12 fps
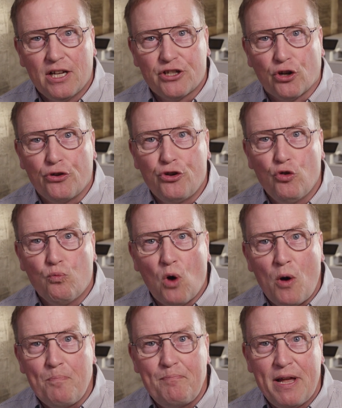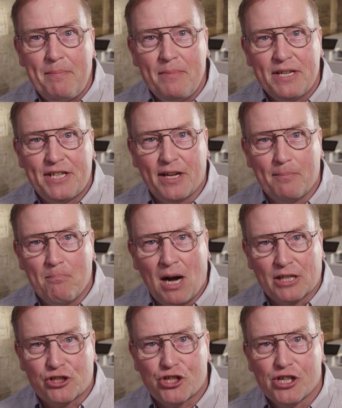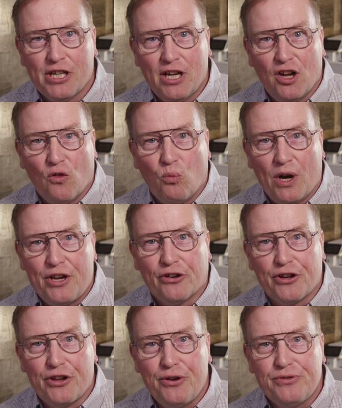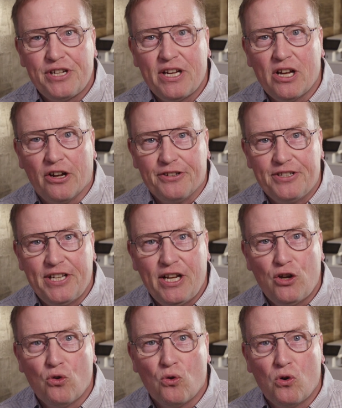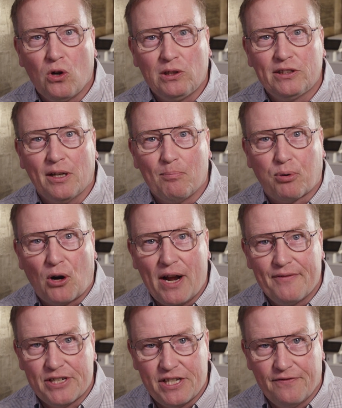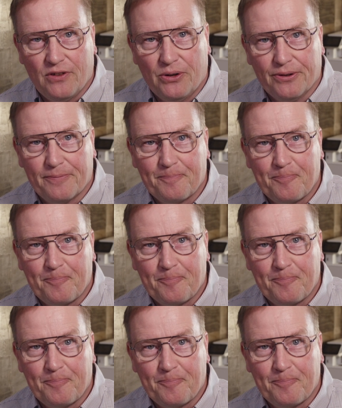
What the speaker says: so you won't be missing much when you're using a de-Googled privacy phone.